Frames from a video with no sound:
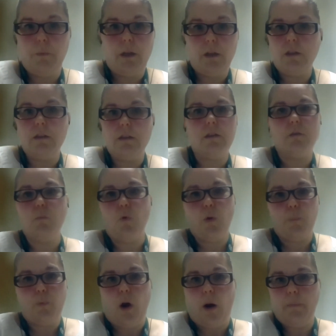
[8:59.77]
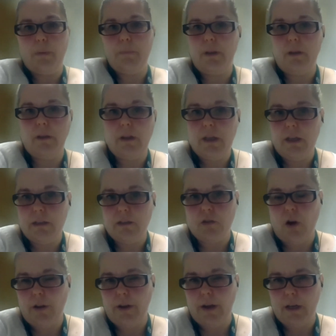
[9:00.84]
But this is more probability. It's
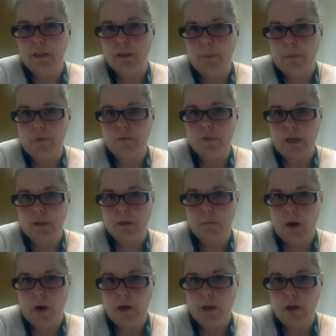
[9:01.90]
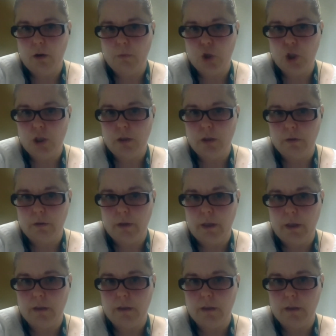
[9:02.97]
not any type of text mining or machine learning.